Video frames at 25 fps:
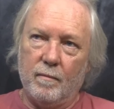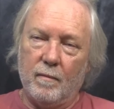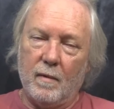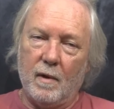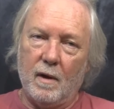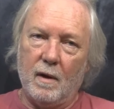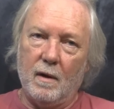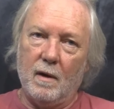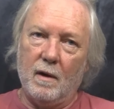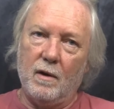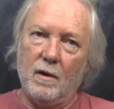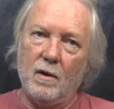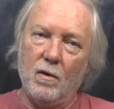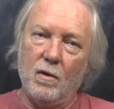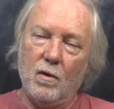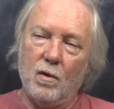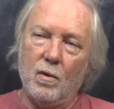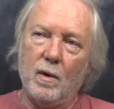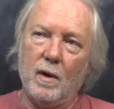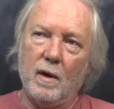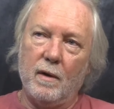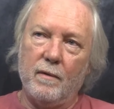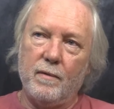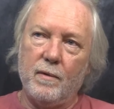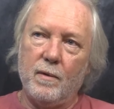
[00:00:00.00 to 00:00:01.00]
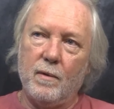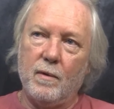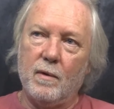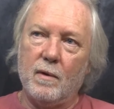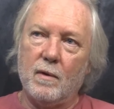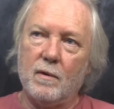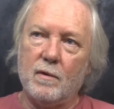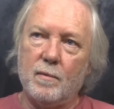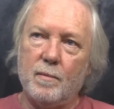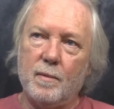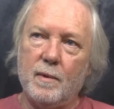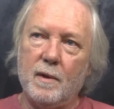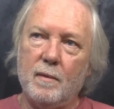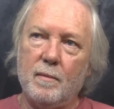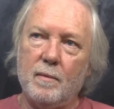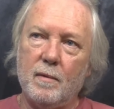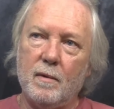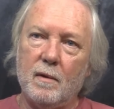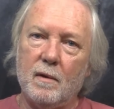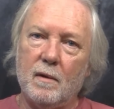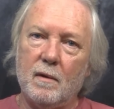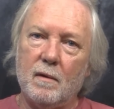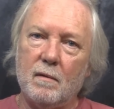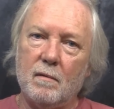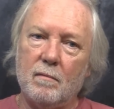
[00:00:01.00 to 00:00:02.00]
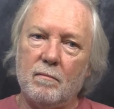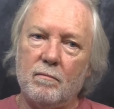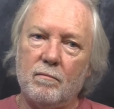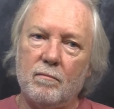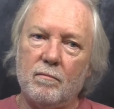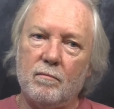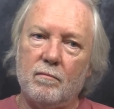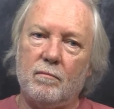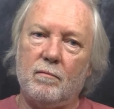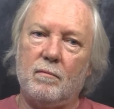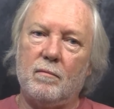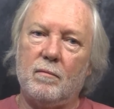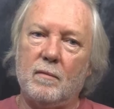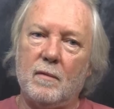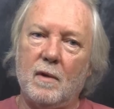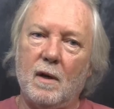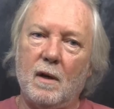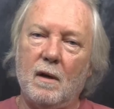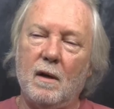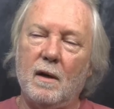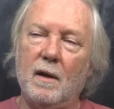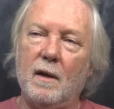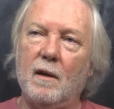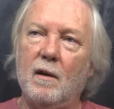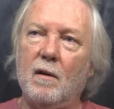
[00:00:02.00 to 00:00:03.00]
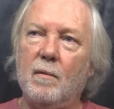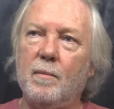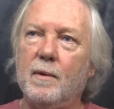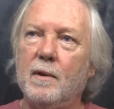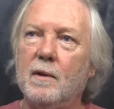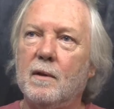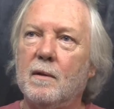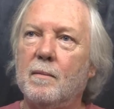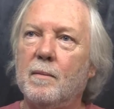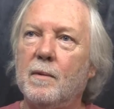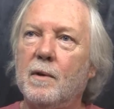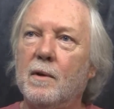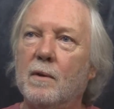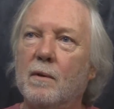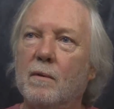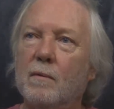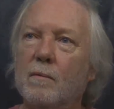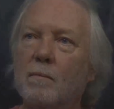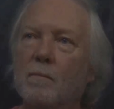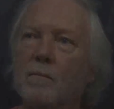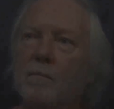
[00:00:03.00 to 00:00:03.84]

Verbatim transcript: And I know quite a few of those people, and I like helping them, you know.